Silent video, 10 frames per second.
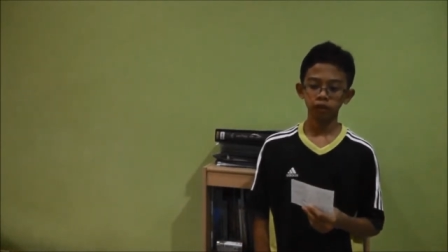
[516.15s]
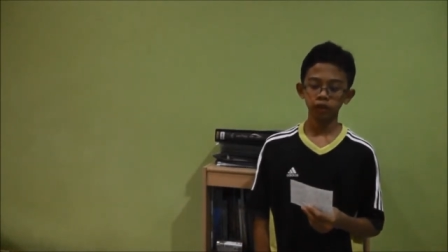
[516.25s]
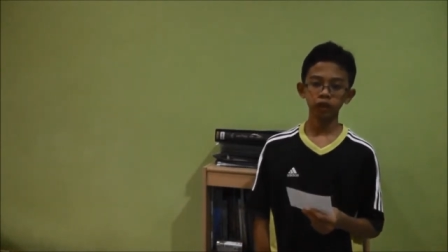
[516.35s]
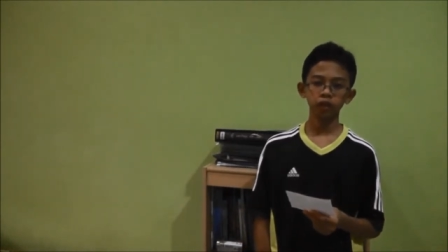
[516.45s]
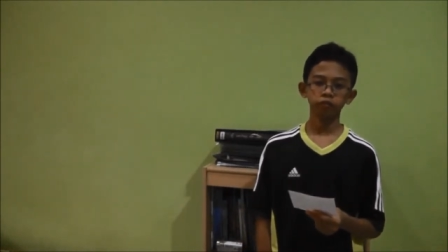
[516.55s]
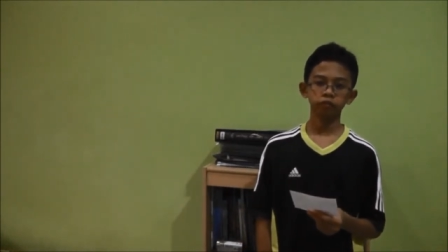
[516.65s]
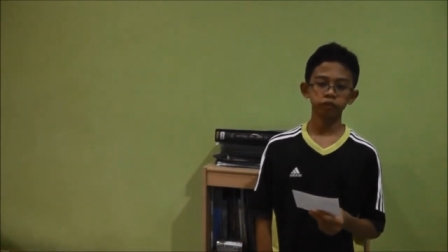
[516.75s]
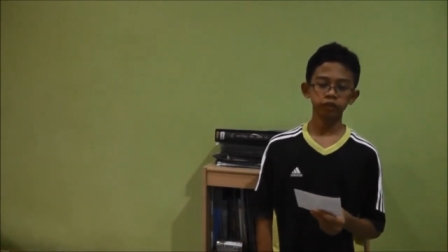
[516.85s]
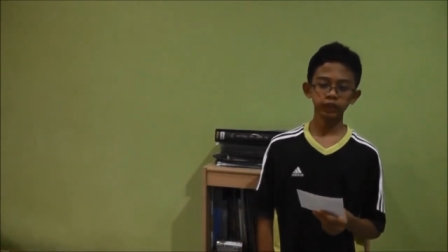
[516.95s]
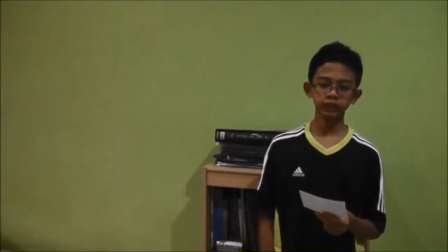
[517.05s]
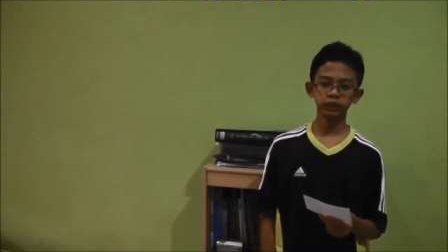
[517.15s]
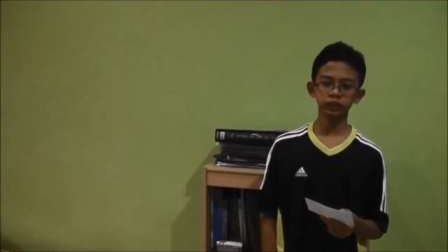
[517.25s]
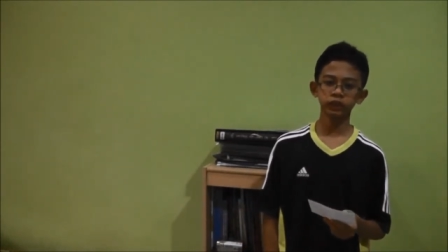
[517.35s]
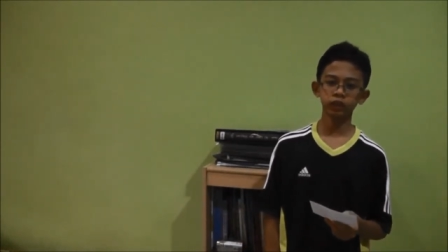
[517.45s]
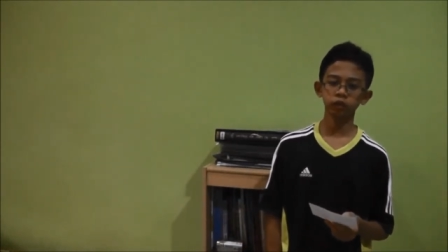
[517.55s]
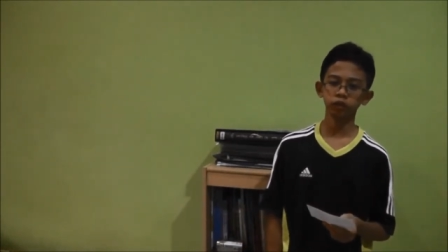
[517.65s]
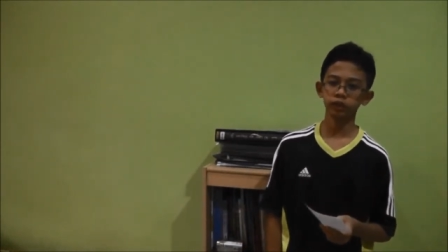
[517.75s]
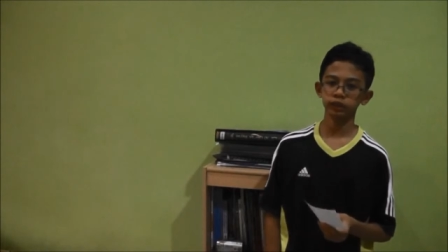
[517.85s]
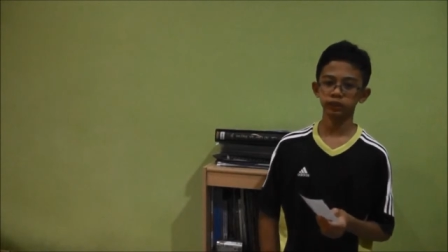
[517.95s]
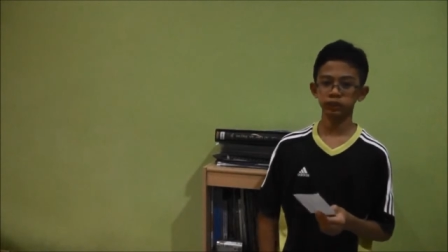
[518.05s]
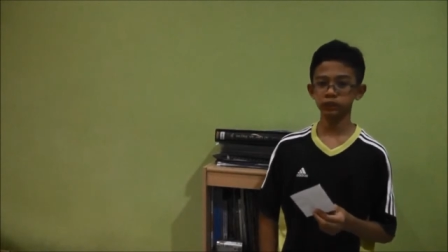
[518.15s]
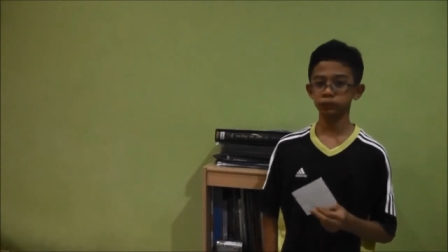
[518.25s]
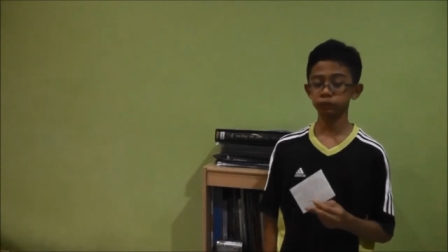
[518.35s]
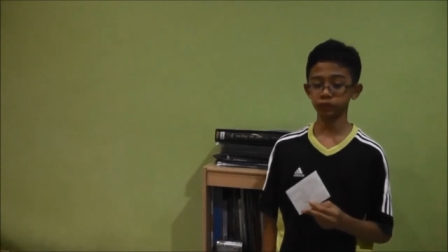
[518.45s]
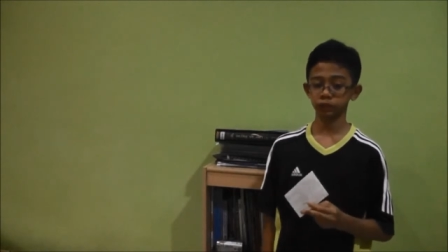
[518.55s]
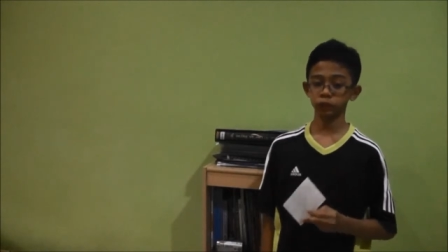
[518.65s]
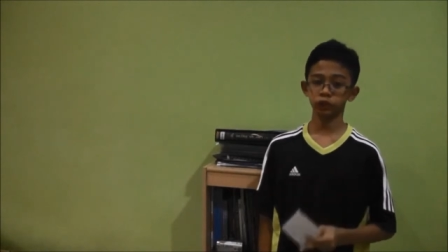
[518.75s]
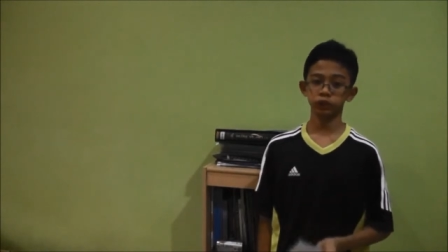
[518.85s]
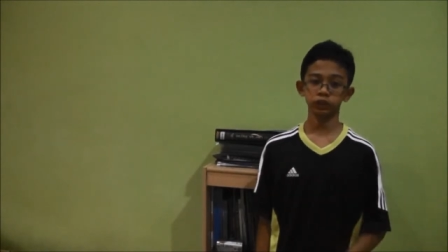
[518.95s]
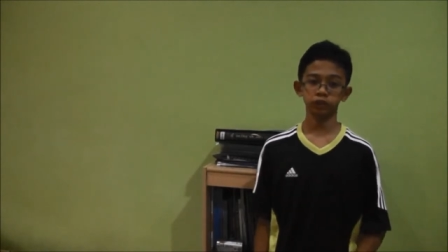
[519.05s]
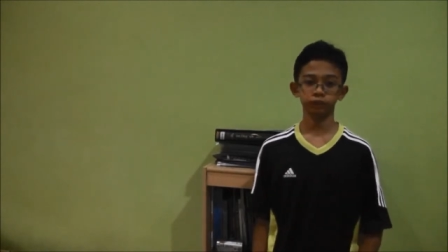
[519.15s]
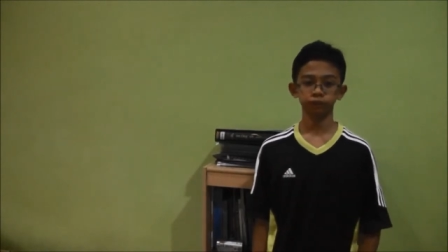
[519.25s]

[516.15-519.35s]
now let's take a look at this presentation here